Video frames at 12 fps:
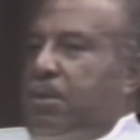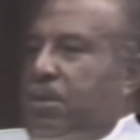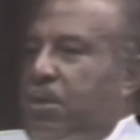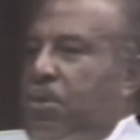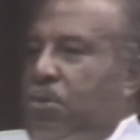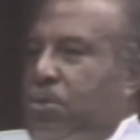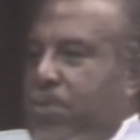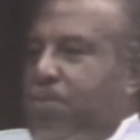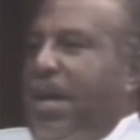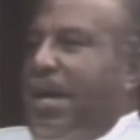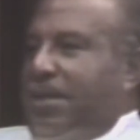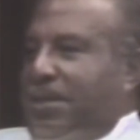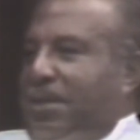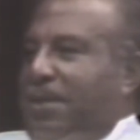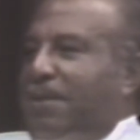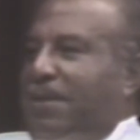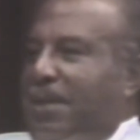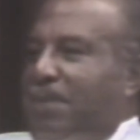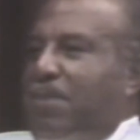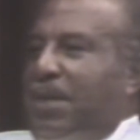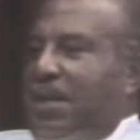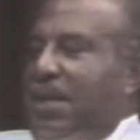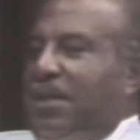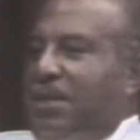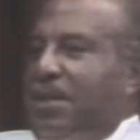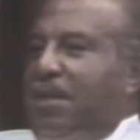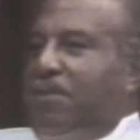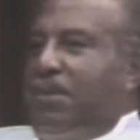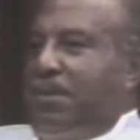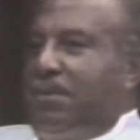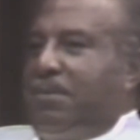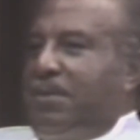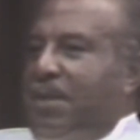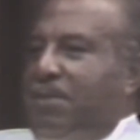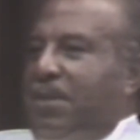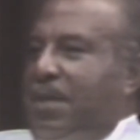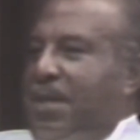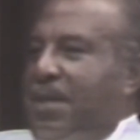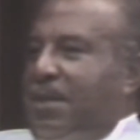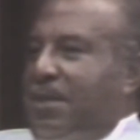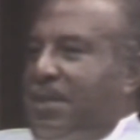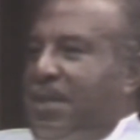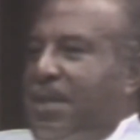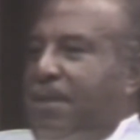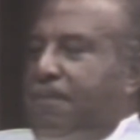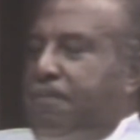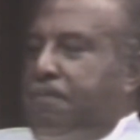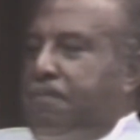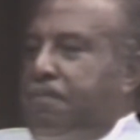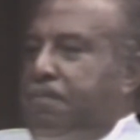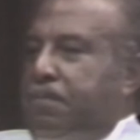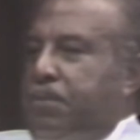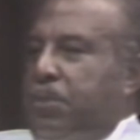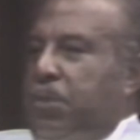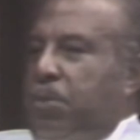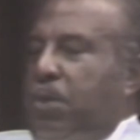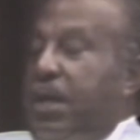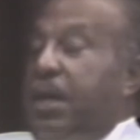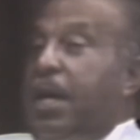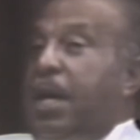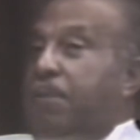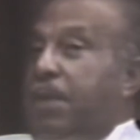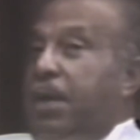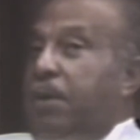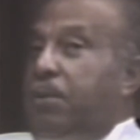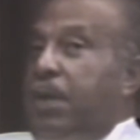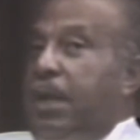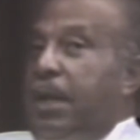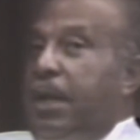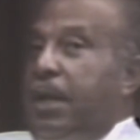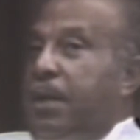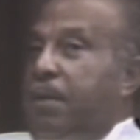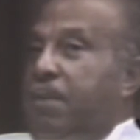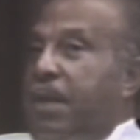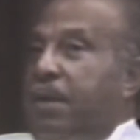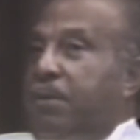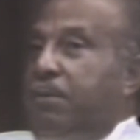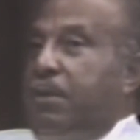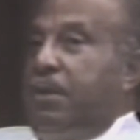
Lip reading: the older pastor. He'd been here several years then. But he came here really in about